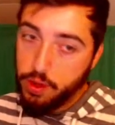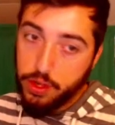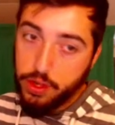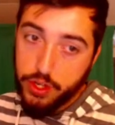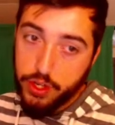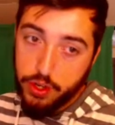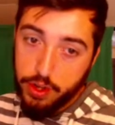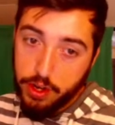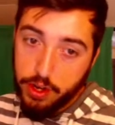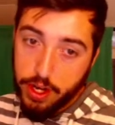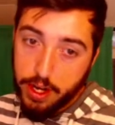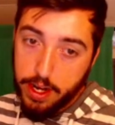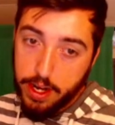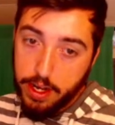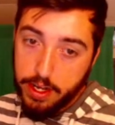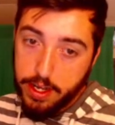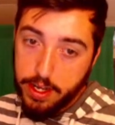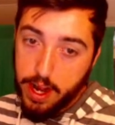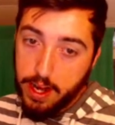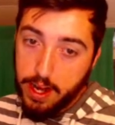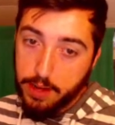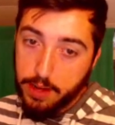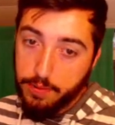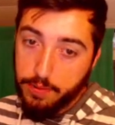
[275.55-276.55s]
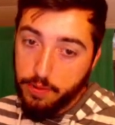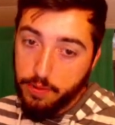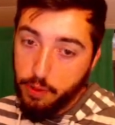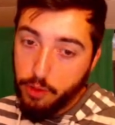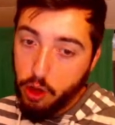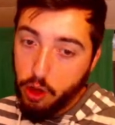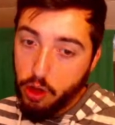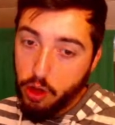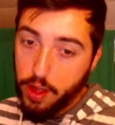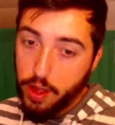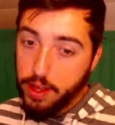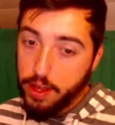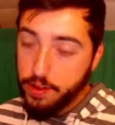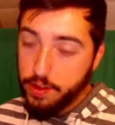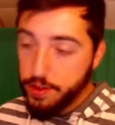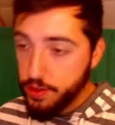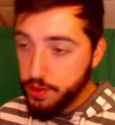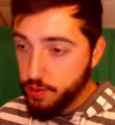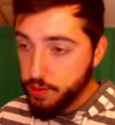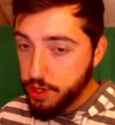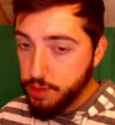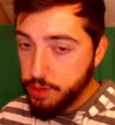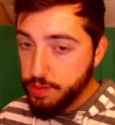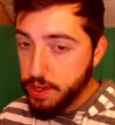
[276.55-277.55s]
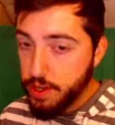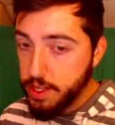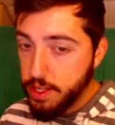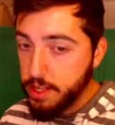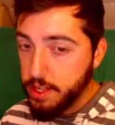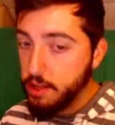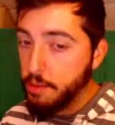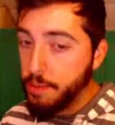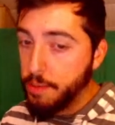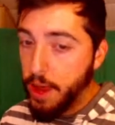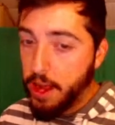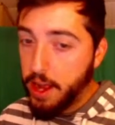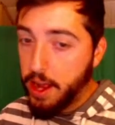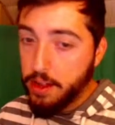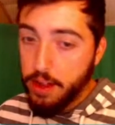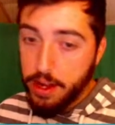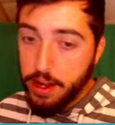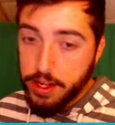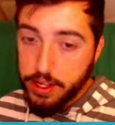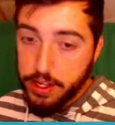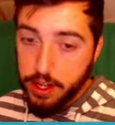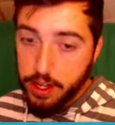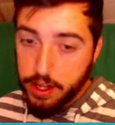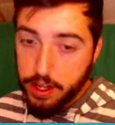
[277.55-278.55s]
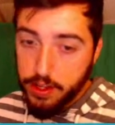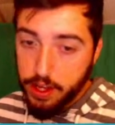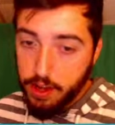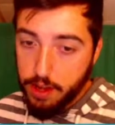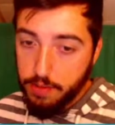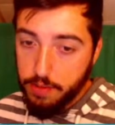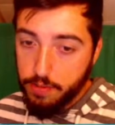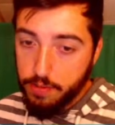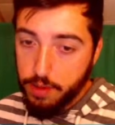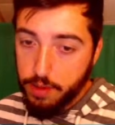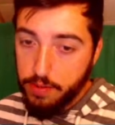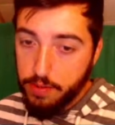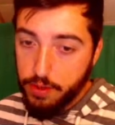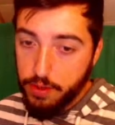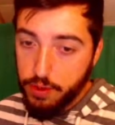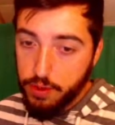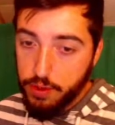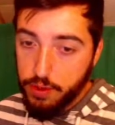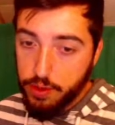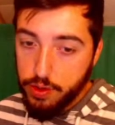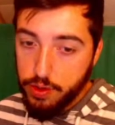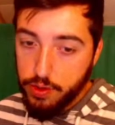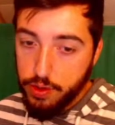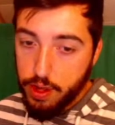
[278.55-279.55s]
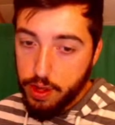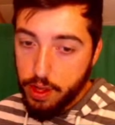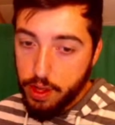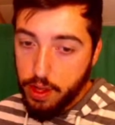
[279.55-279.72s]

So they're getting attacked from all angles, which means that their back line is not safe. We have Lulu,